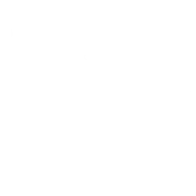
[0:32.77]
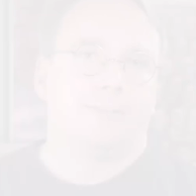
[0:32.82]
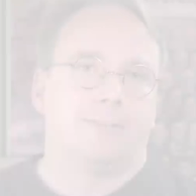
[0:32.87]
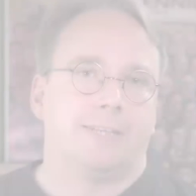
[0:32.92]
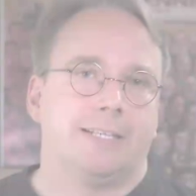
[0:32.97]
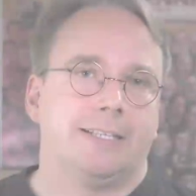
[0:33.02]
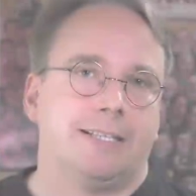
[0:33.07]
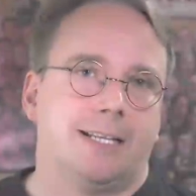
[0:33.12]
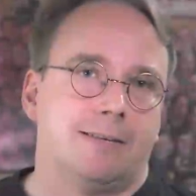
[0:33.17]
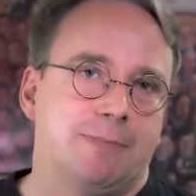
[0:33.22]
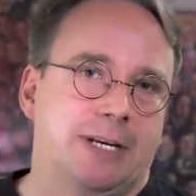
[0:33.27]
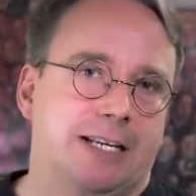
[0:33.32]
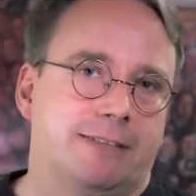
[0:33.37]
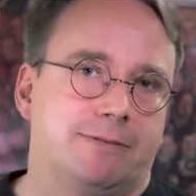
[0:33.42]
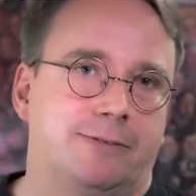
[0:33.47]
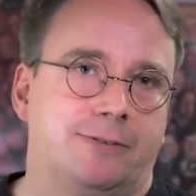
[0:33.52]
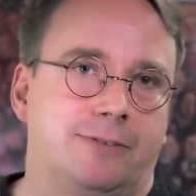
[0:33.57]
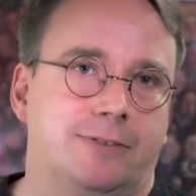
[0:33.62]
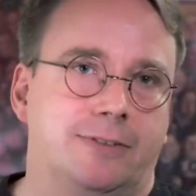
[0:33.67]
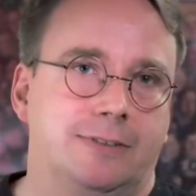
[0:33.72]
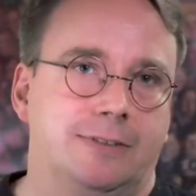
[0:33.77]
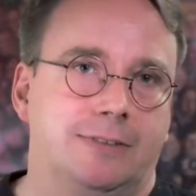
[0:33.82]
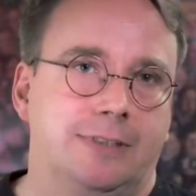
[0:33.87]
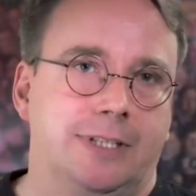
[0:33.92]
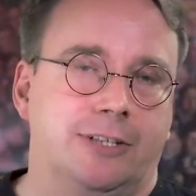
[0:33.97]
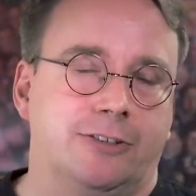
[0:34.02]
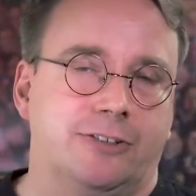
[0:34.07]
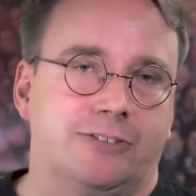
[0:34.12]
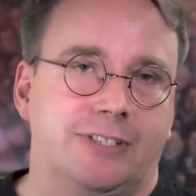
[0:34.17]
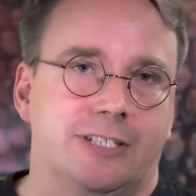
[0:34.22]
The thing that makes
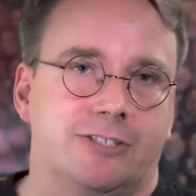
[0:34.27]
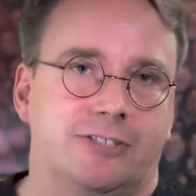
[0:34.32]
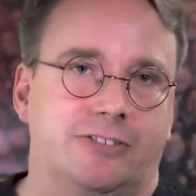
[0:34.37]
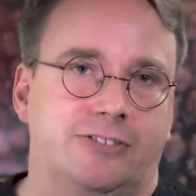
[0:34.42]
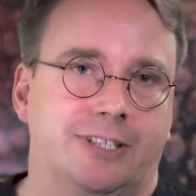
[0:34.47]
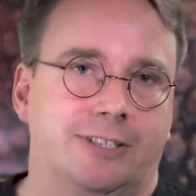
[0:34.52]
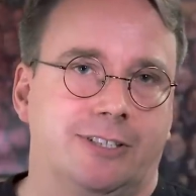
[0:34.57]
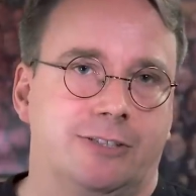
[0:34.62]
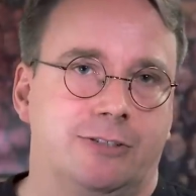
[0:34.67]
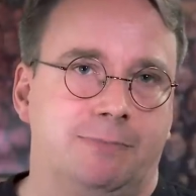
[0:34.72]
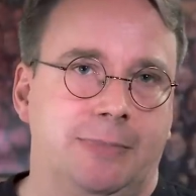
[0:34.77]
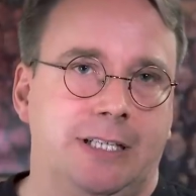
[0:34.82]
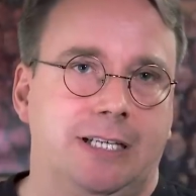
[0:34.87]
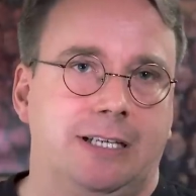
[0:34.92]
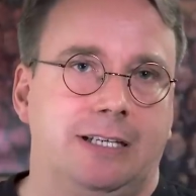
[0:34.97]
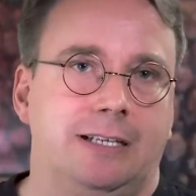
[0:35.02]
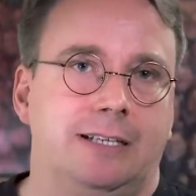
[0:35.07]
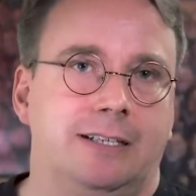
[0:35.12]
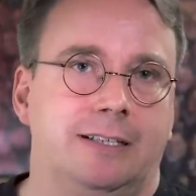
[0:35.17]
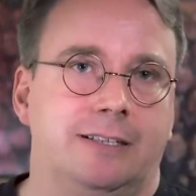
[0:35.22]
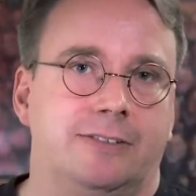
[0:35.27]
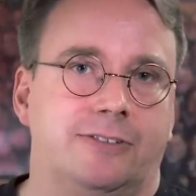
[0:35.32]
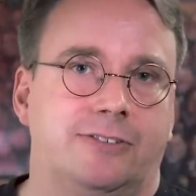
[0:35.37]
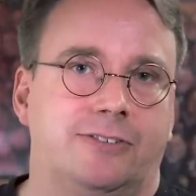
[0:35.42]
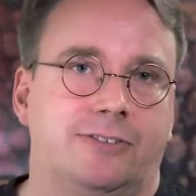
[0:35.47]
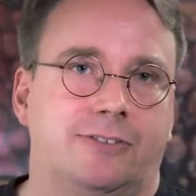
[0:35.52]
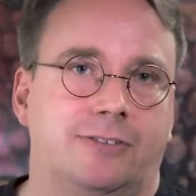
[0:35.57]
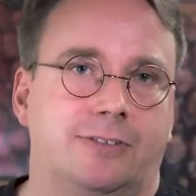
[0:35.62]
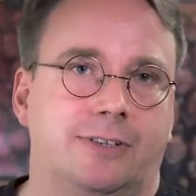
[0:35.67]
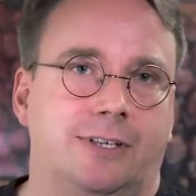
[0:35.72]
Linux interesting to me
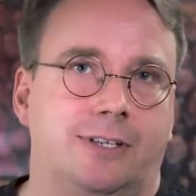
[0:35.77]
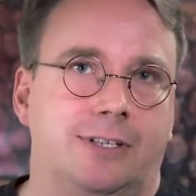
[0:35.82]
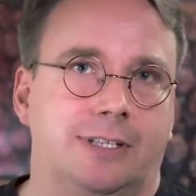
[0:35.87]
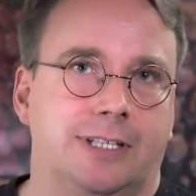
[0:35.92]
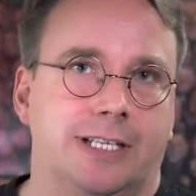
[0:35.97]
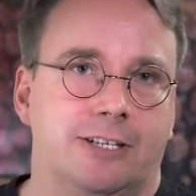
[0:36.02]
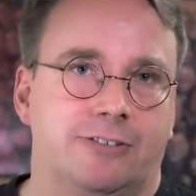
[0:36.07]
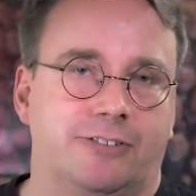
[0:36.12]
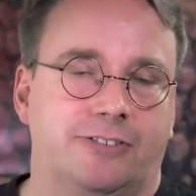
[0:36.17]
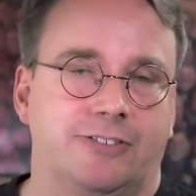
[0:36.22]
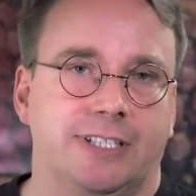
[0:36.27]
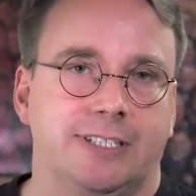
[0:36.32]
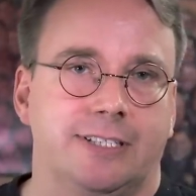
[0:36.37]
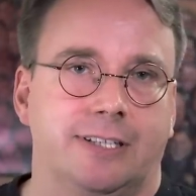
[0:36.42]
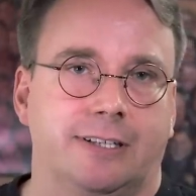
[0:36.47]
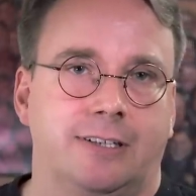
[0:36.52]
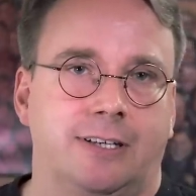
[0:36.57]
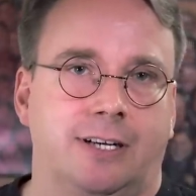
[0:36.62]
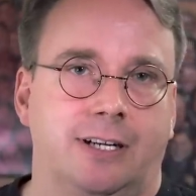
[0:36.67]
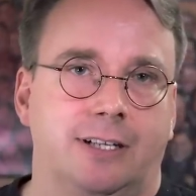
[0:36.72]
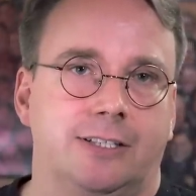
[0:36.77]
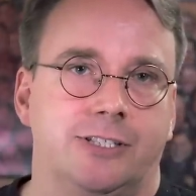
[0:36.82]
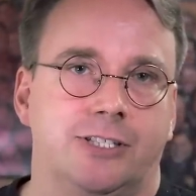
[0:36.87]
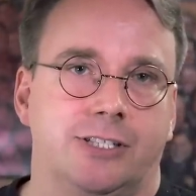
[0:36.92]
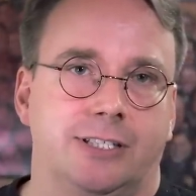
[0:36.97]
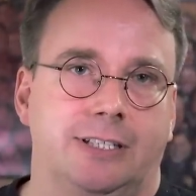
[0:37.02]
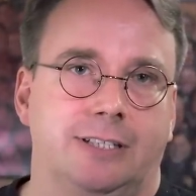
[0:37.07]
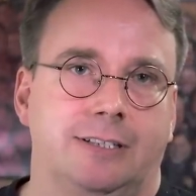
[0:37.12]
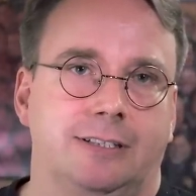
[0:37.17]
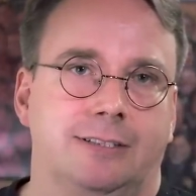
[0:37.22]
is all the interesting
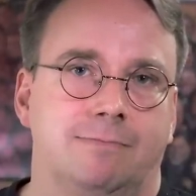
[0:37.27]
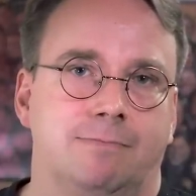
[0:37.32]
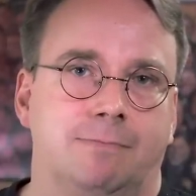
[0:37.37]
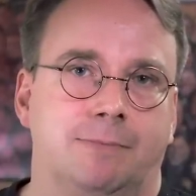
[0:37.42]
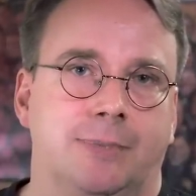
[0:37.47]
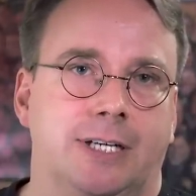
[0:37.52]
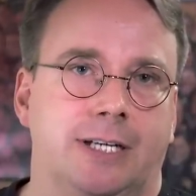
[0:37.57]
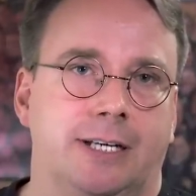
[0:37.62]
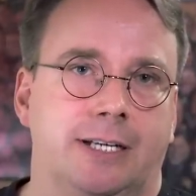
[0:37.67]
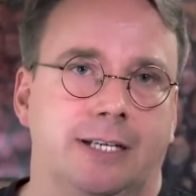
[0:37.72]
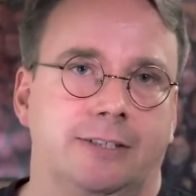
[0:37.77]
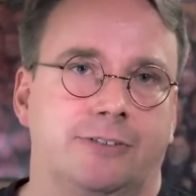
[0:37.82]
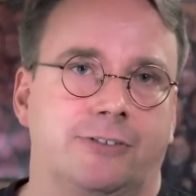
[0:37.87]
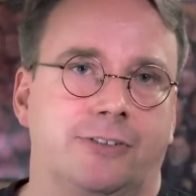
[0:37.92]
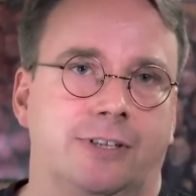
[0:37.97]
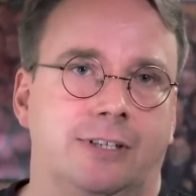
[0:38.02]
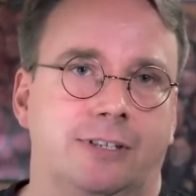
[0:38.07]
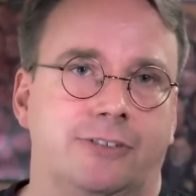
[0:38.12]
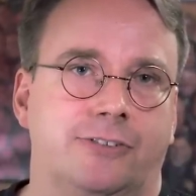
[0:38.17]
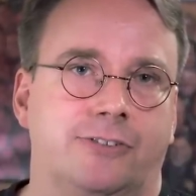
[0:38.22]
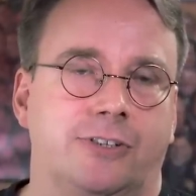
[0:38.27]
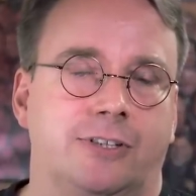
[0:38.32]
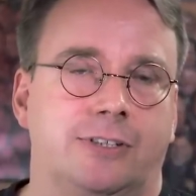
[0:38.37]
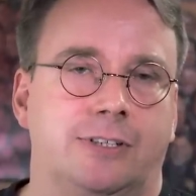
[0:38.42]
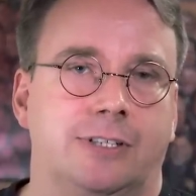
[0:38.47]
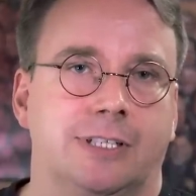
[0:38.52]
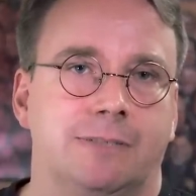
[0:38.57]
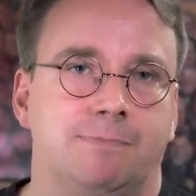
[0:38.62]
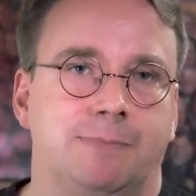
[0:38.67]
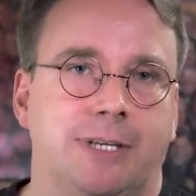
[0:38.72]
technology, but it's also
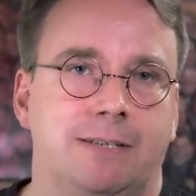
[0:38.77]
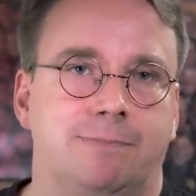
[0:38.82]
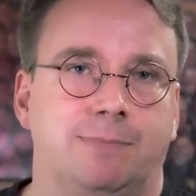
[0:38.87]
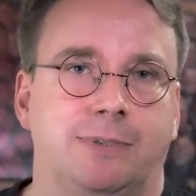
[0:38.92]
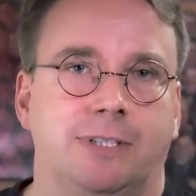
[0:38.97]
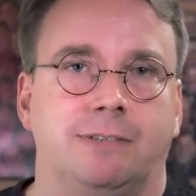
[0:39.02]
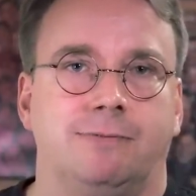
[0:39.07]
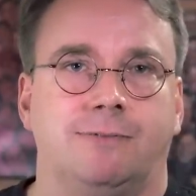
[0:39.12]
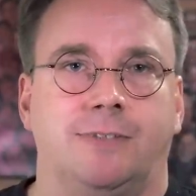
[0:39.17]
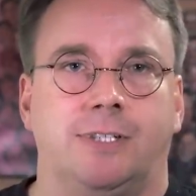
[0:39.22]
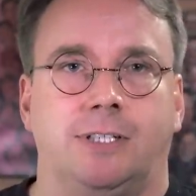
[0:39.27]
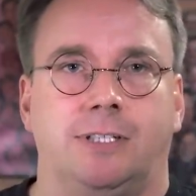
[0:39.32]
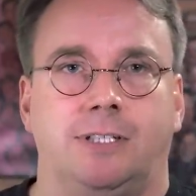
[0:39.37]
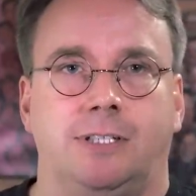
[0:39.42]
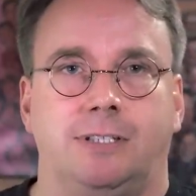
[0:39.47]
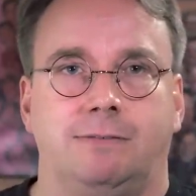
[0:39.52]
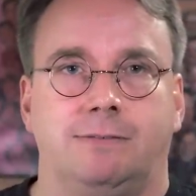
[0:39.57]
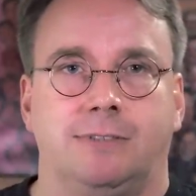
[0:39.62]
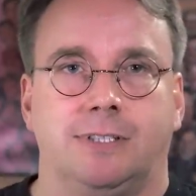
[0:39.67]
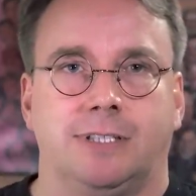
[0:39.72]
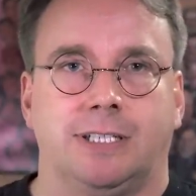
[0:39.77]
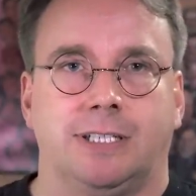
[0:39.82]
all the people involved